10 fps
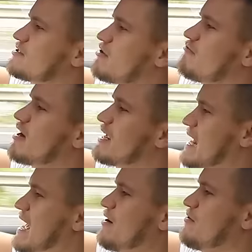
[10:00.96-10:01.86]
So
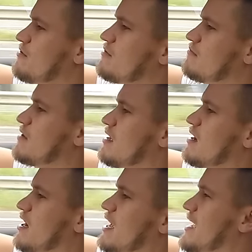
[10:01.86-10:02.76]
right now,
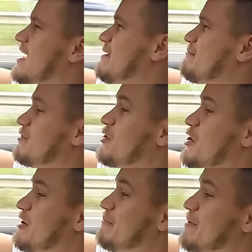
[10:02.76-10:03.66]
I am
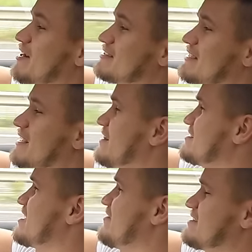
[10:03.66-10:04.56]
not only passing
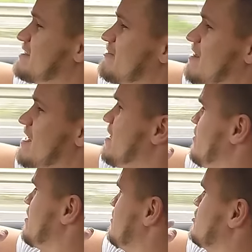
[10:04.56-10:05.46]
another services right
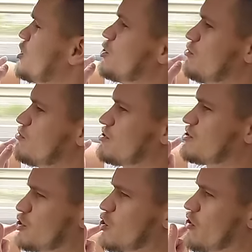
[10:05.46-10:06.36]
there with a
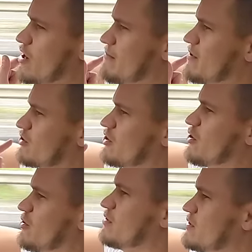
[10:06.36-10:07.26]
two-storey
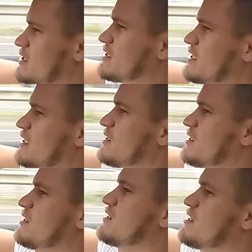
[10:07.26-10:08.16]
McDonald's,
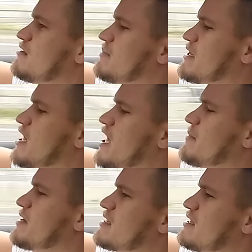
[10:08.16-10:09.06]
but I
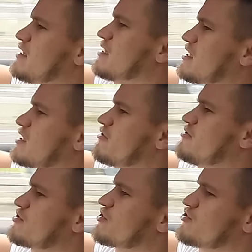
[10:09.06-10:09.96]
am at
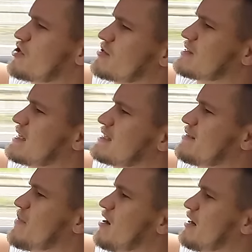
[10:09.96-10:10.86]
cruise control
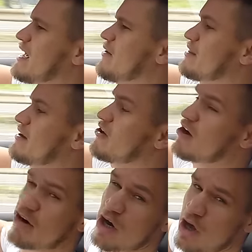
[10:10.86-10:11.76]
sixty mile an hour. There
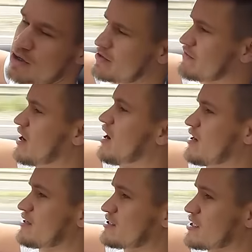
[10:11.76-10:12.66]
are a lot of
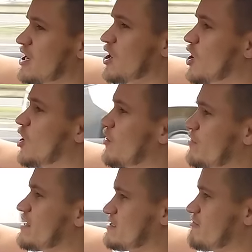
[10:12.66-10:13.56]
cars
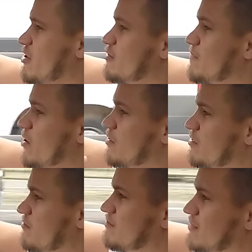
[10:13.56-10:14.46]
on this road, both
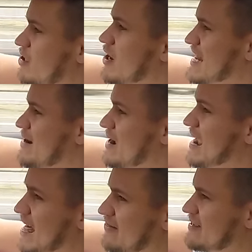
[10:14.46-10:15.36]
going that
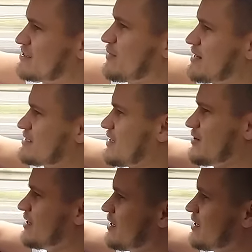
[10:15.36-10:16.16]
way and this way, so